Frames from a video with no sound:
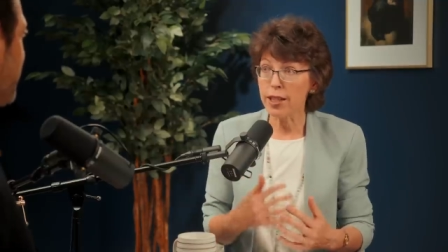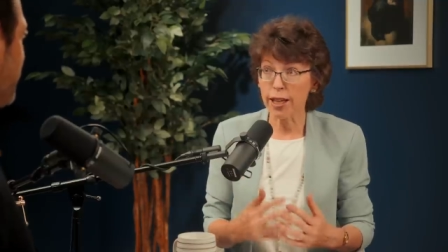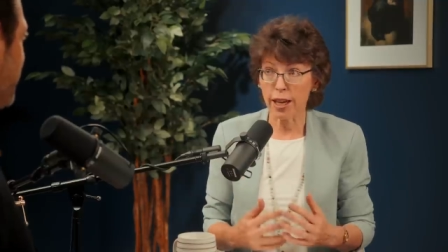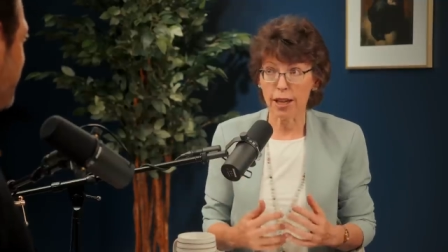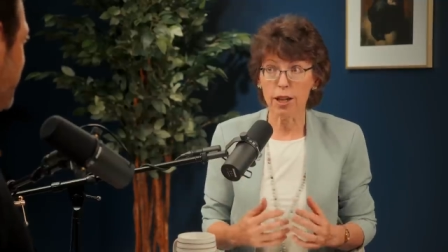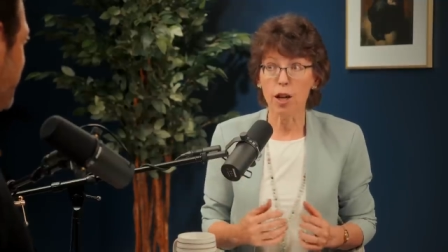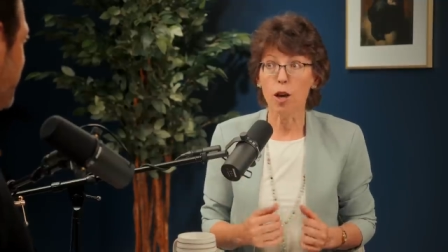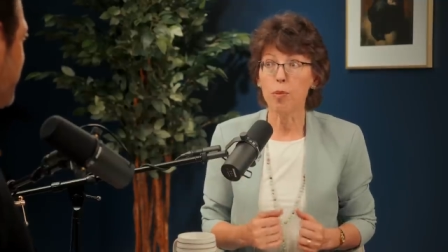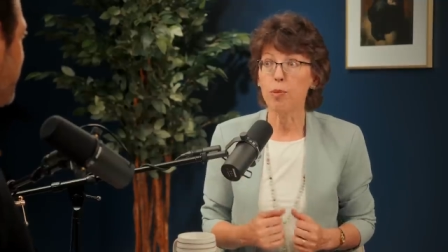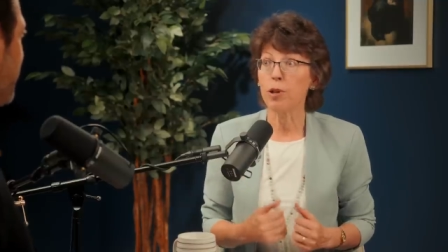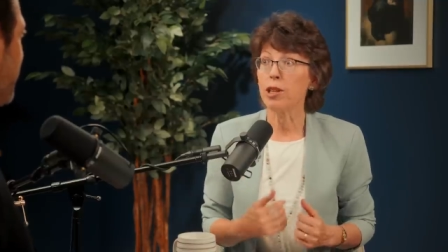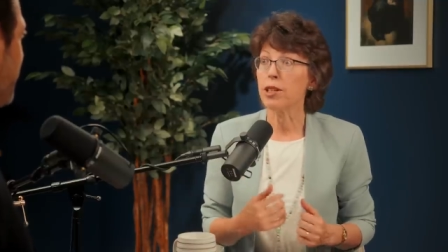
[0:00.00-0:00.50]

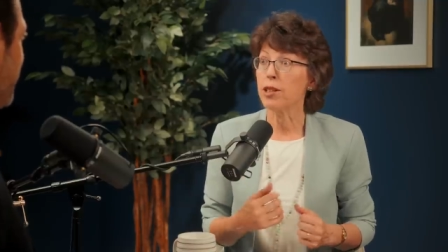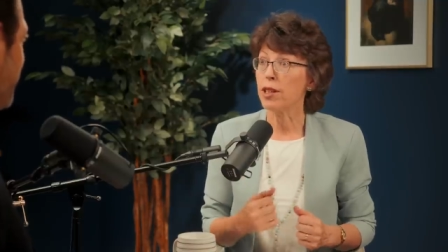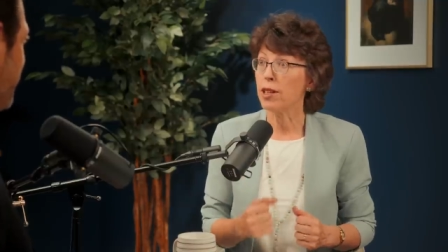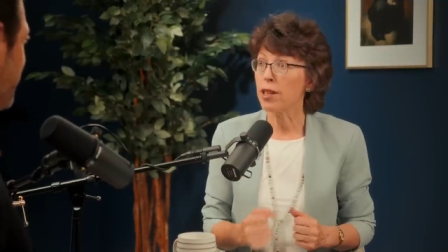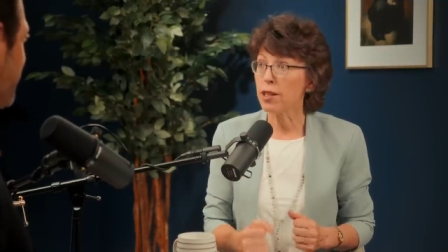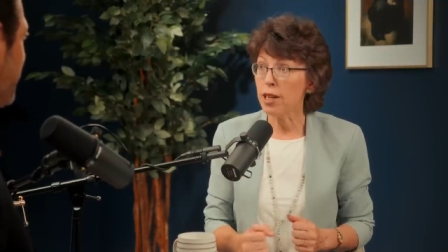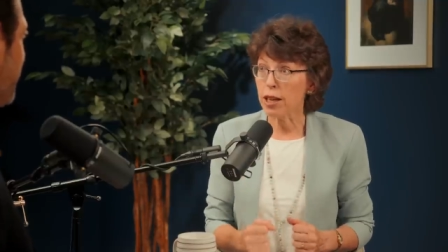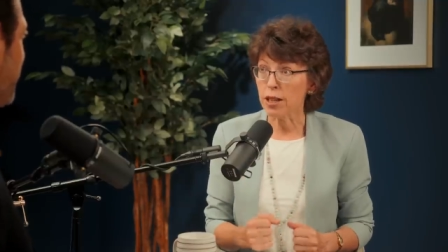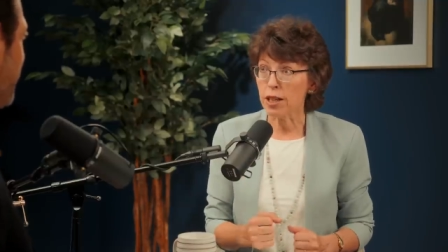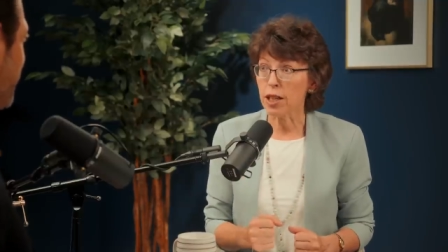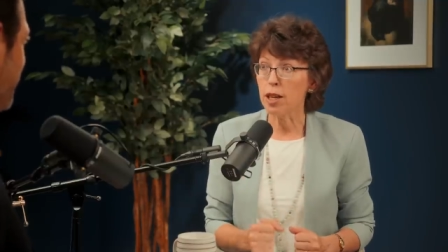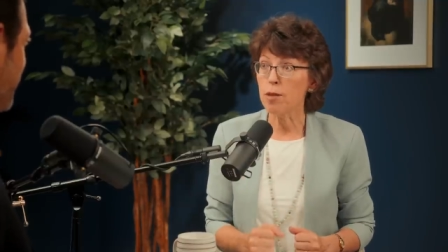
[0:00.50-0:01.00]
get up and,
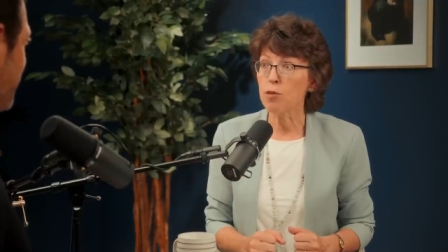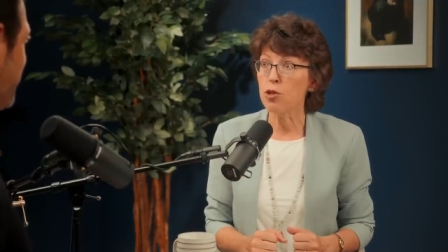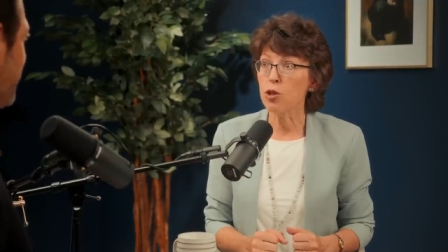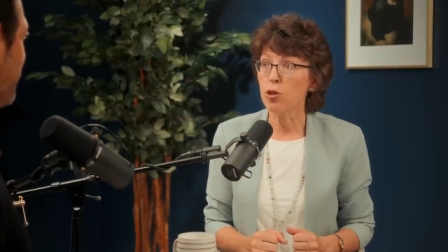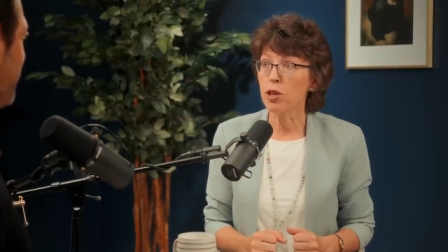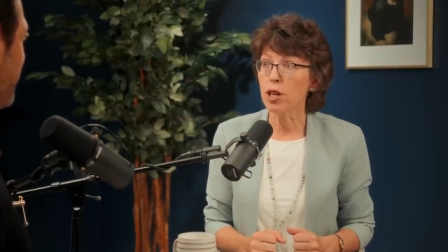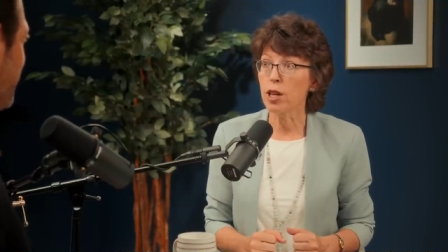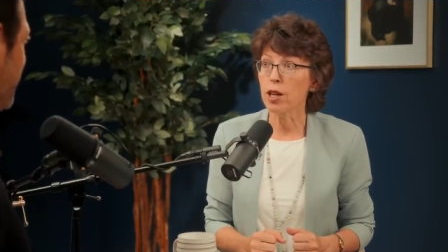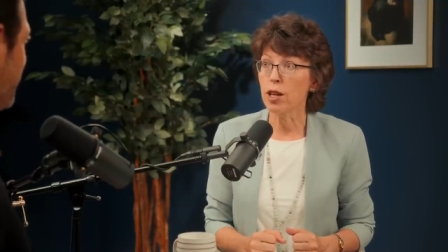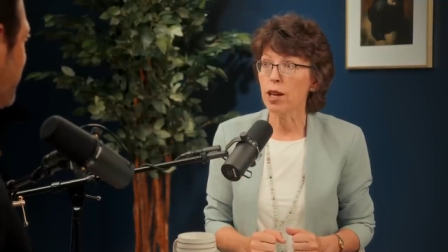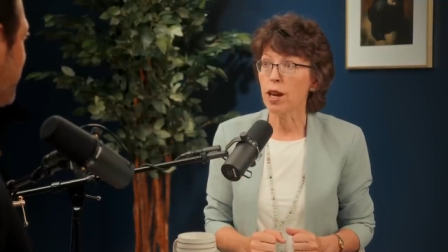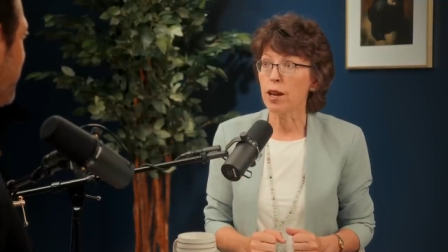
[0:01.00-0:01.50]
and keep
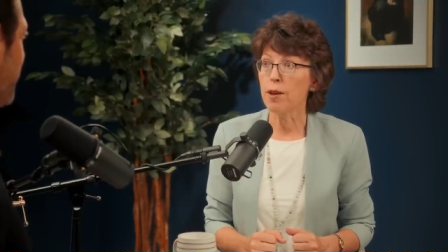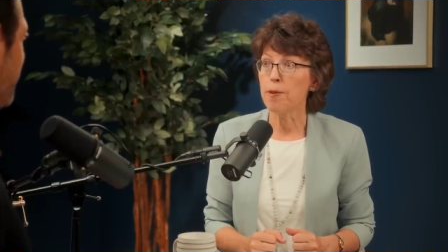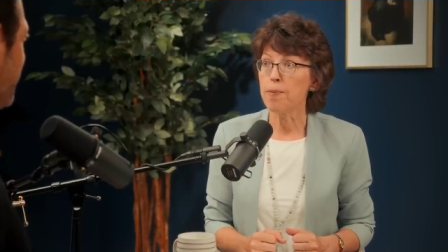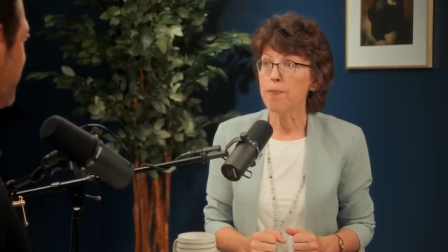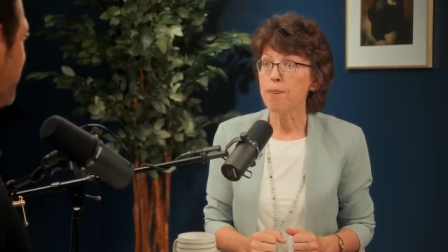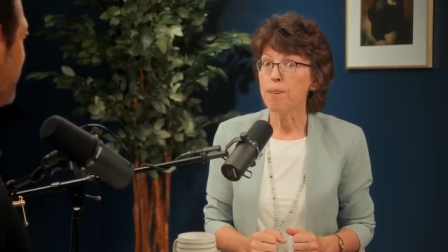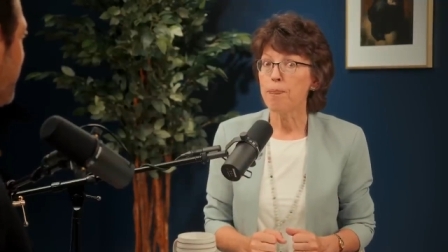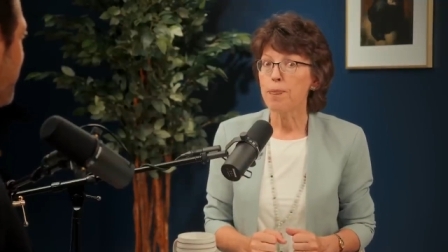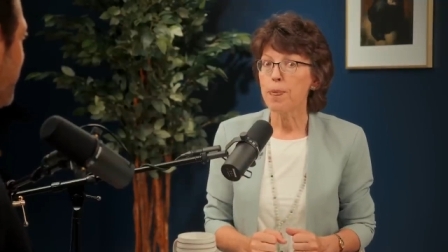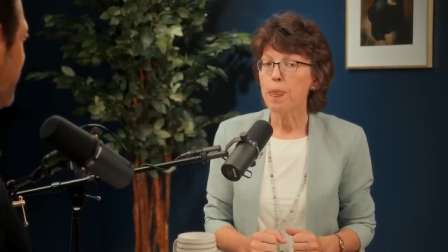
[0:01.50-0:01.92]
doing it again.